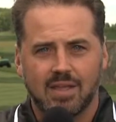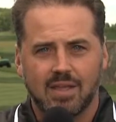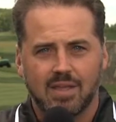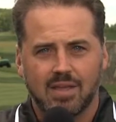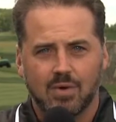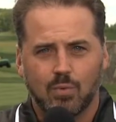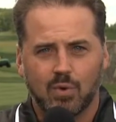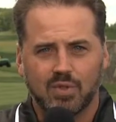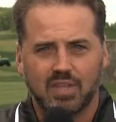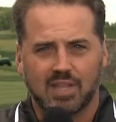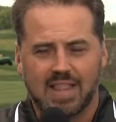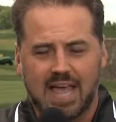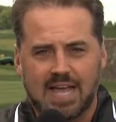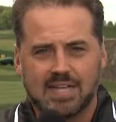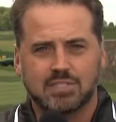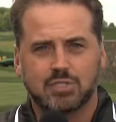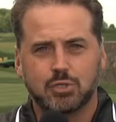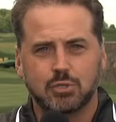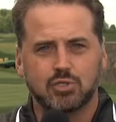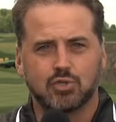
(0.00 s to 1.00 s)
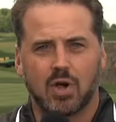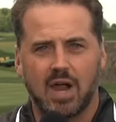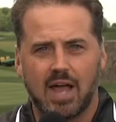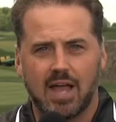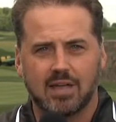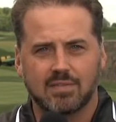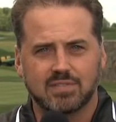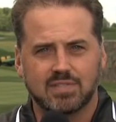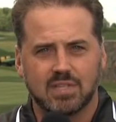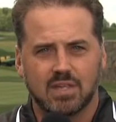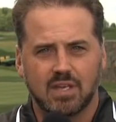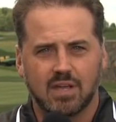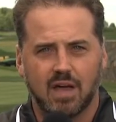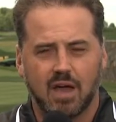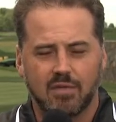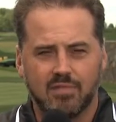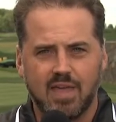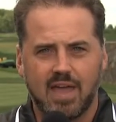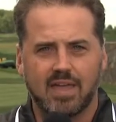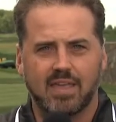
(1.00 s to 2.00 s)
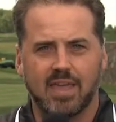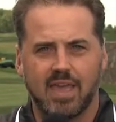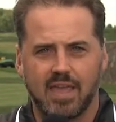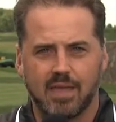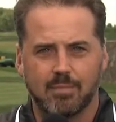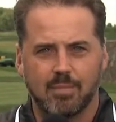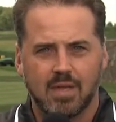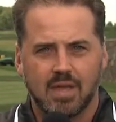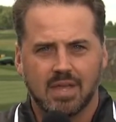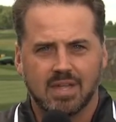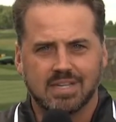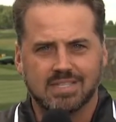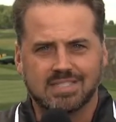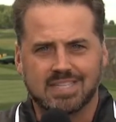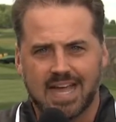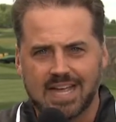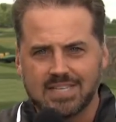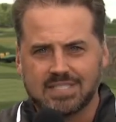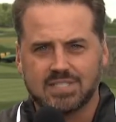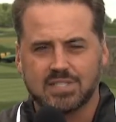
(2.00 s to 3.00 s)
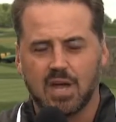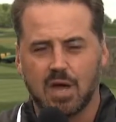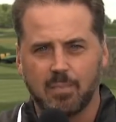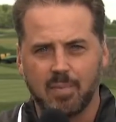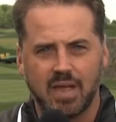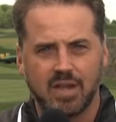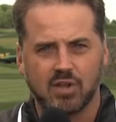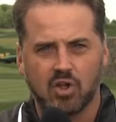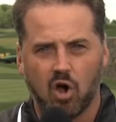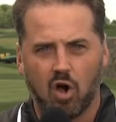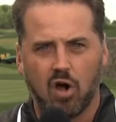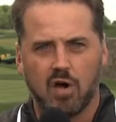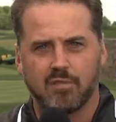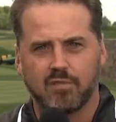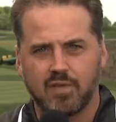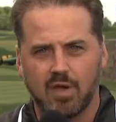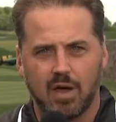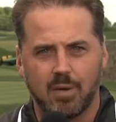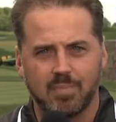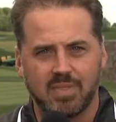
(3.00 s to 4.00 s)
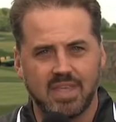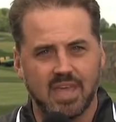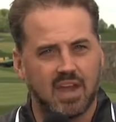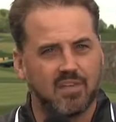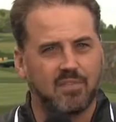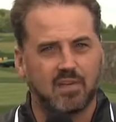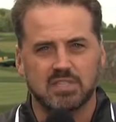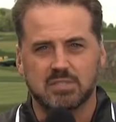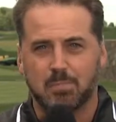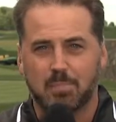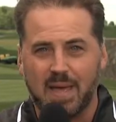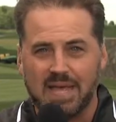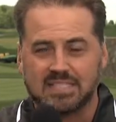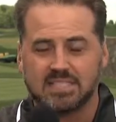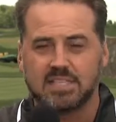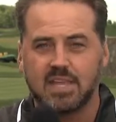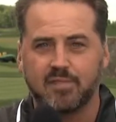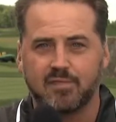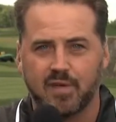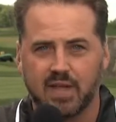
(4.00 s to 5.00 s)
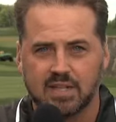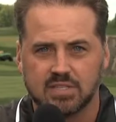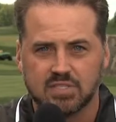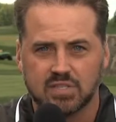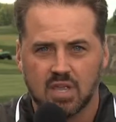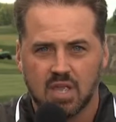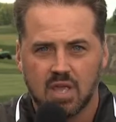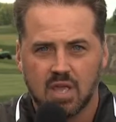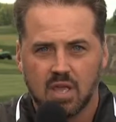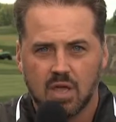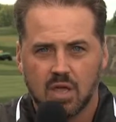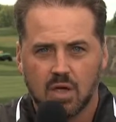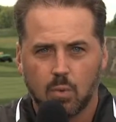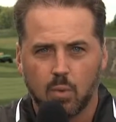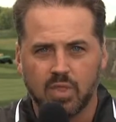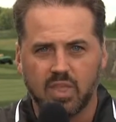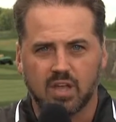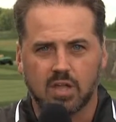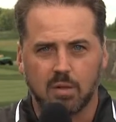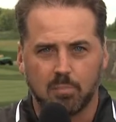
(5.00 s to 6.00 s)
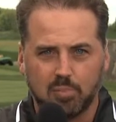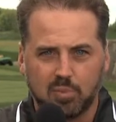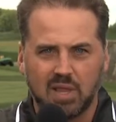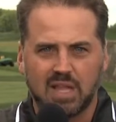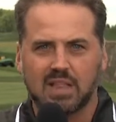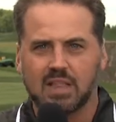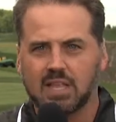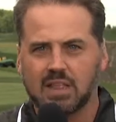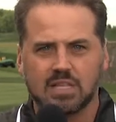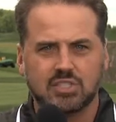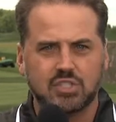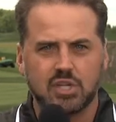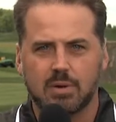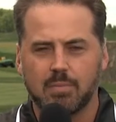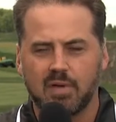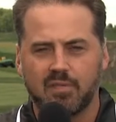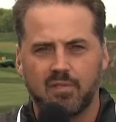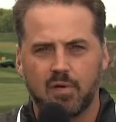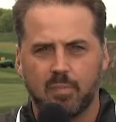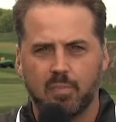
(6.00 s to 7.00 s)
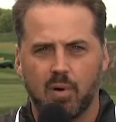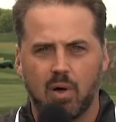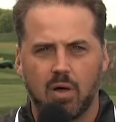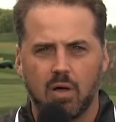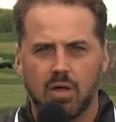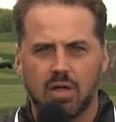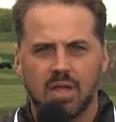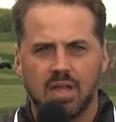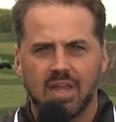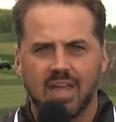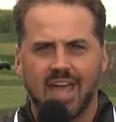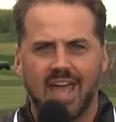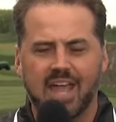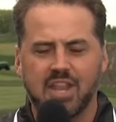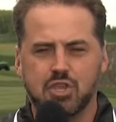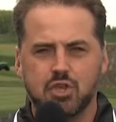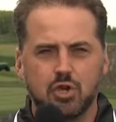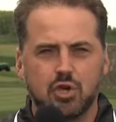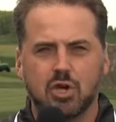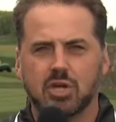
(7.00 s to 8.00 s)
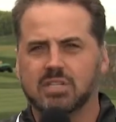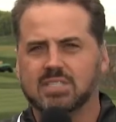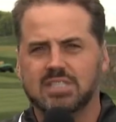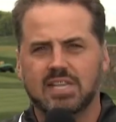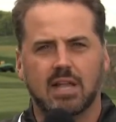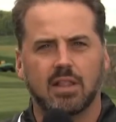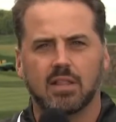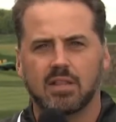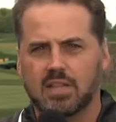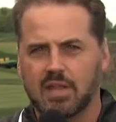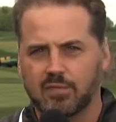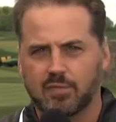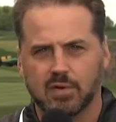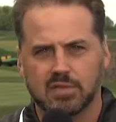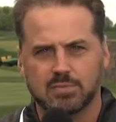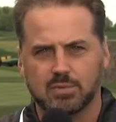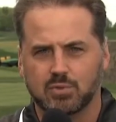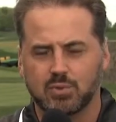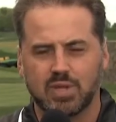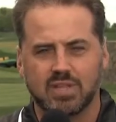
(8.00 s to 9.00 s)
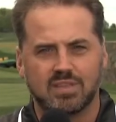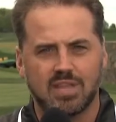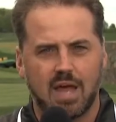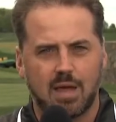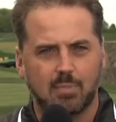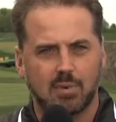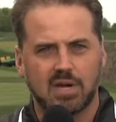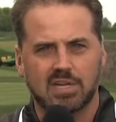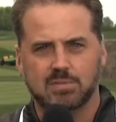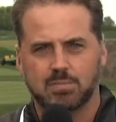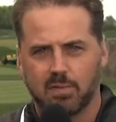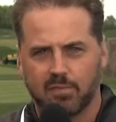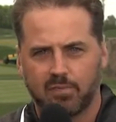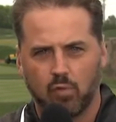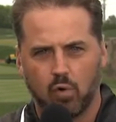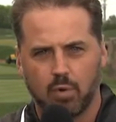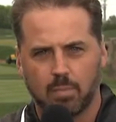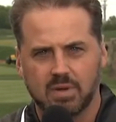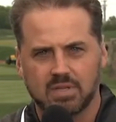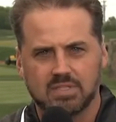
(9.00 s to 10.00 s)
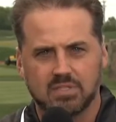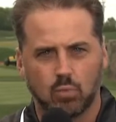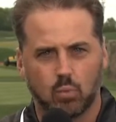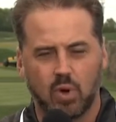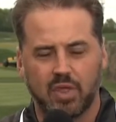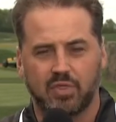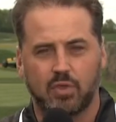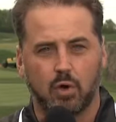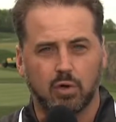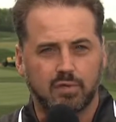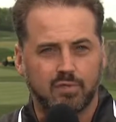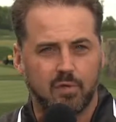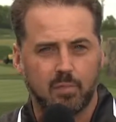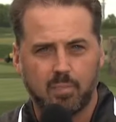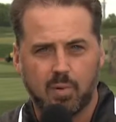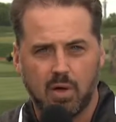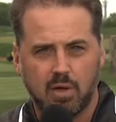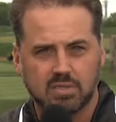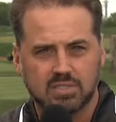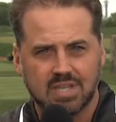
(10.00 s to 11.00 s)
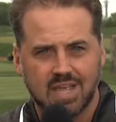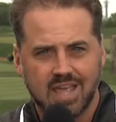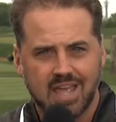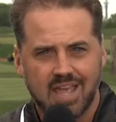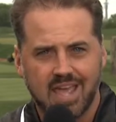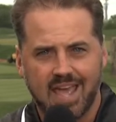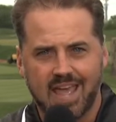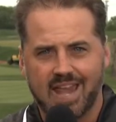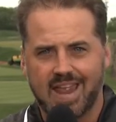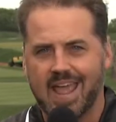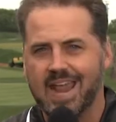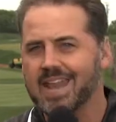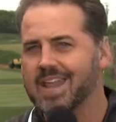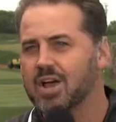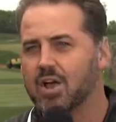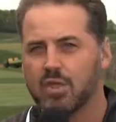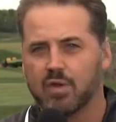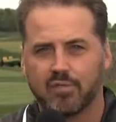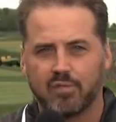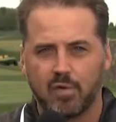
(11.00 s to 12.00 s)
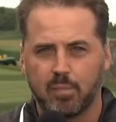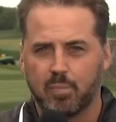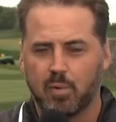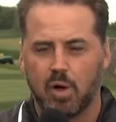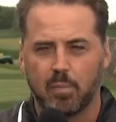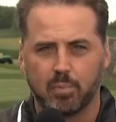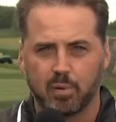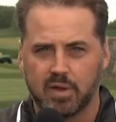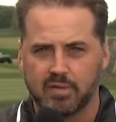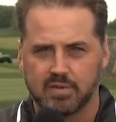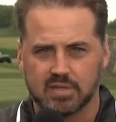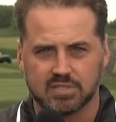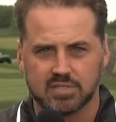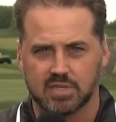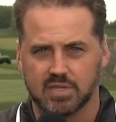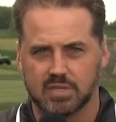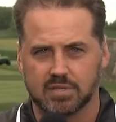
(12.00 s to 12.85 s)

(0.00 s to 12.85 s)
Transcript: with the last 2 drives of that game, diced up and carved up the NFL's best defense with a completely legitimate football, and you couldn't tell a difference between Tom Brady's performance with those footballs and any other football previously.